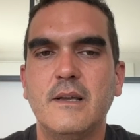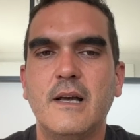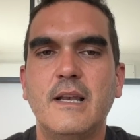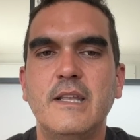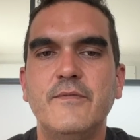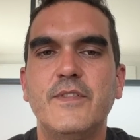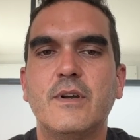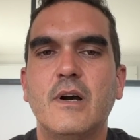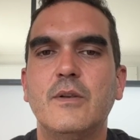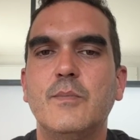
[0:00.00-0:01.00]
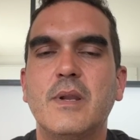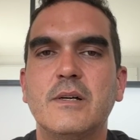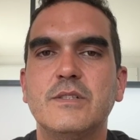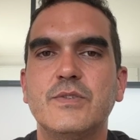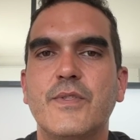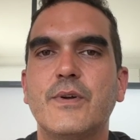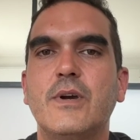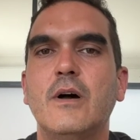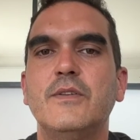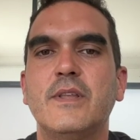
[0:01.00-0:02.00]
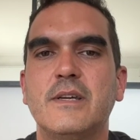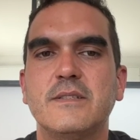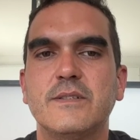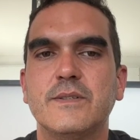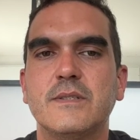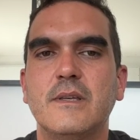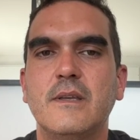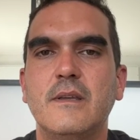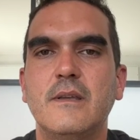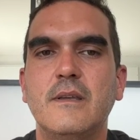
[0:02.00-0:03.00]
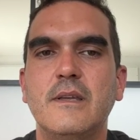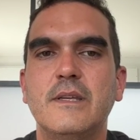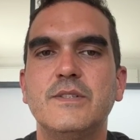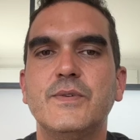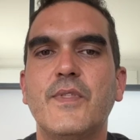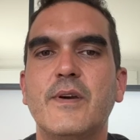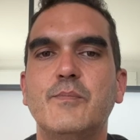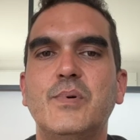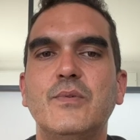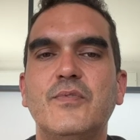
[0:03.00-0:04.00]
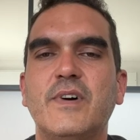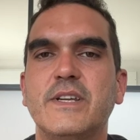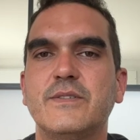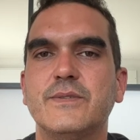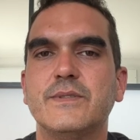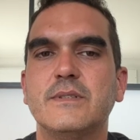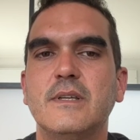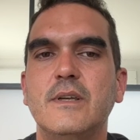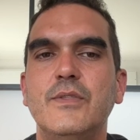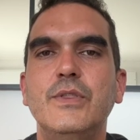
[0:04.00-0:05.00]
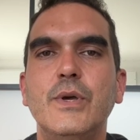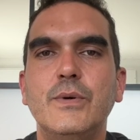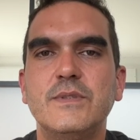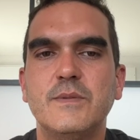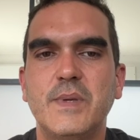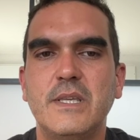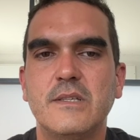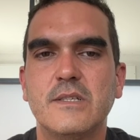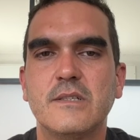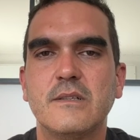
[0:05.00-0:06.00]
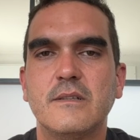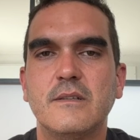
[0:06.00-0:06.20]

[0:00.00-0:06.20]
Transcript: I leave the color blood to the colonizers and to their bullfighters. No speech.